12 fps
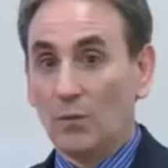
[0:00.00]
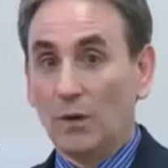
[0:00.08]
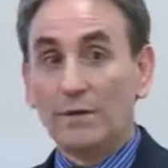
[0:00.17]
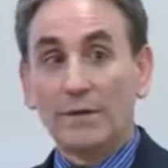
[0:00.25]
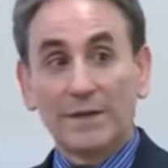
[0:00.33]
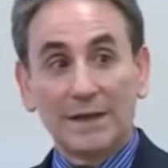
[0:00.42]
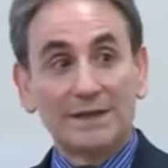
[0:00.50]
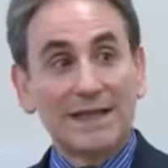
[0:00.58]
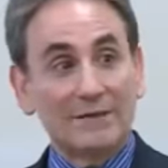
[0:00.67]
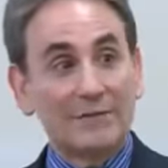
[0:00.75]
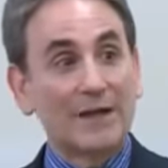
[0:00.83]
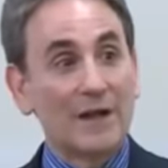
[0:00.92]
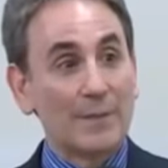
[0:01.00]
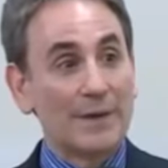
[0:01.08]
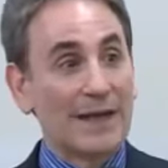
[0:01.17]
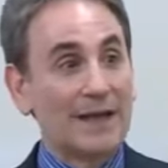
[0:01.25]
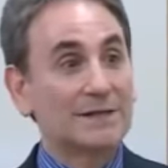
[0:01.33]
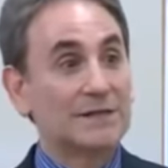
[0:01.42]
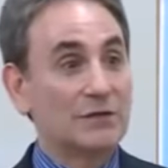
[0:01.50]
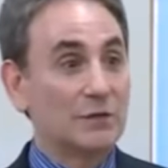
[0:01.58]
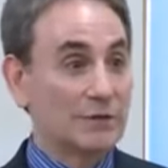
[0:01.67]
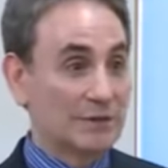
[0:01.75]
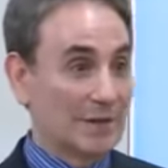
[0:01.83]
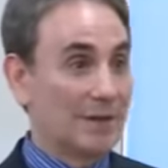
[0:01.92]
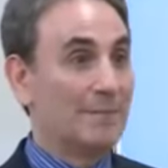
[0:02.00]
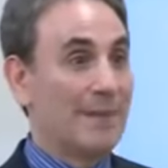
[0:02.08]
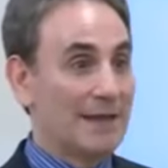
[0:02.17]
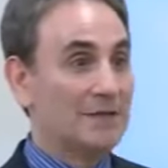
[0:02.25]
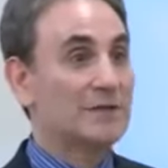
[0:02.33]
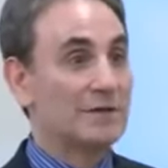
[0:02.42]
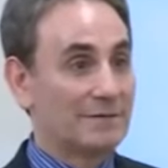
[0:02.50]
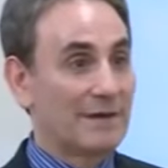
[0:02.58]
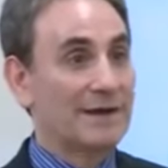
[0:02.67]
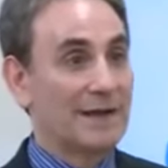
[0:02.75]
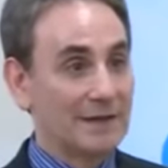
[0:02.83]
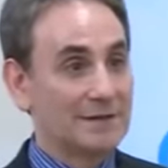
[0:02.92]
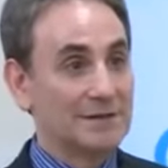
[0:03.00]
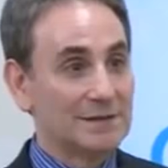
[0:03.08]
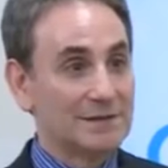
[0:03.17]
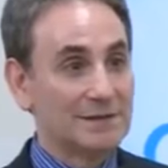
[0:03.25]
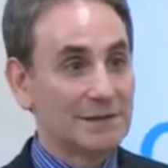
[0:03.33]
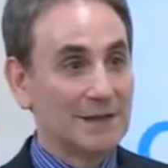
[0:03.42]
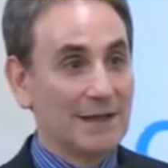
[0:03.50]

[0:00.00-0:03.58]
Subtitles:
One of the things every company has to do is manage their finances.